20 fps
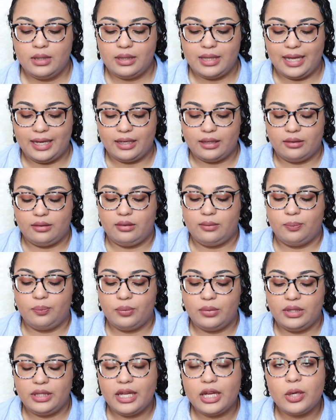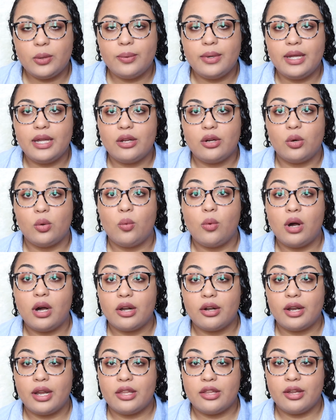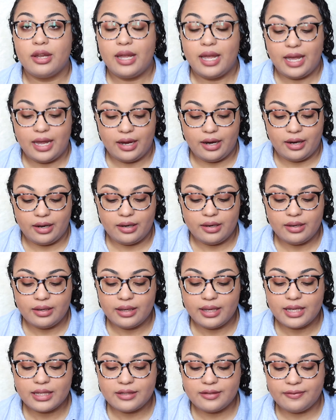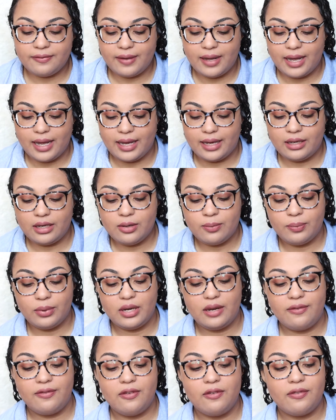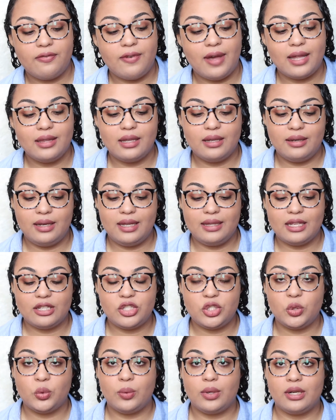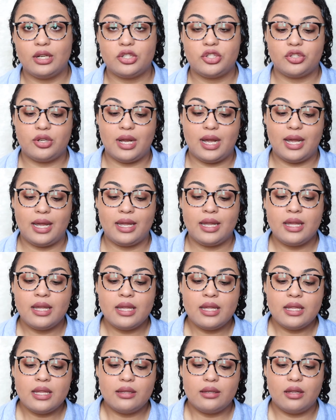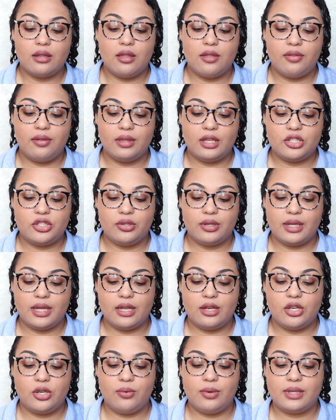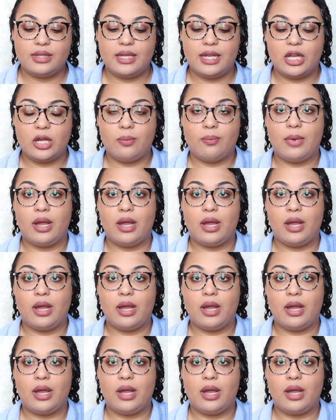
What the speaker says: like liquid or water in your hair, it's fine. But if you find the need that you want to dry, another thing that you can do is take a